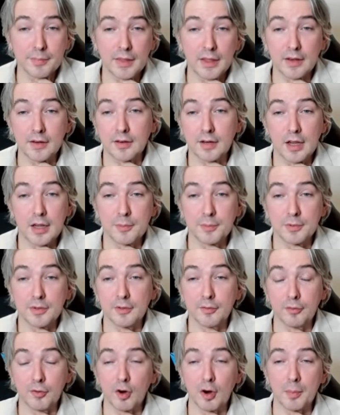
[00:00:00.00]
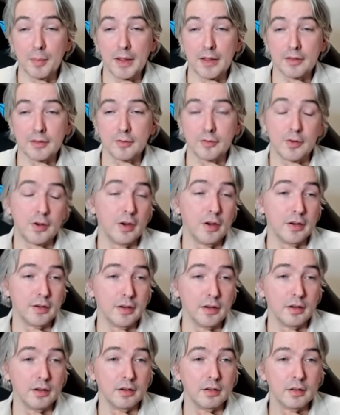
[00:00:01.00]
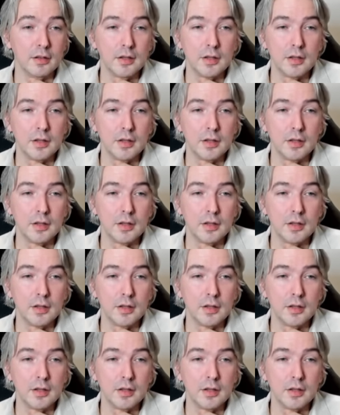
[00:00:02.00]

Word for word: and types and formats of content.